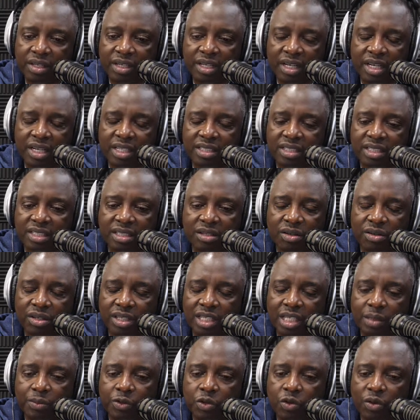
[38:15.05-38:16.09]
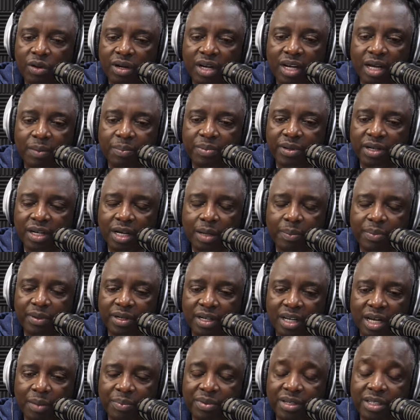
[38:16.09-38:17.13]
and it's just going to keep going up and up and
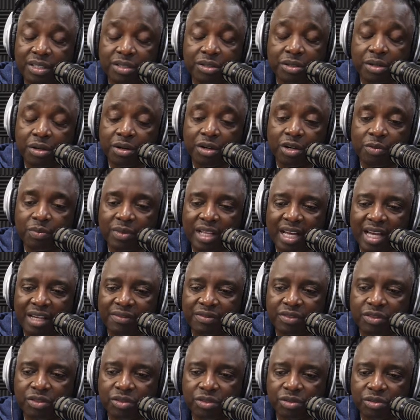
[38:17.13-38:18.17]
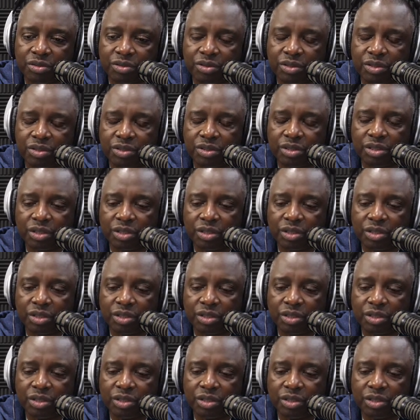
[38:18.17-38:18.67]
up, and it's term life insurance,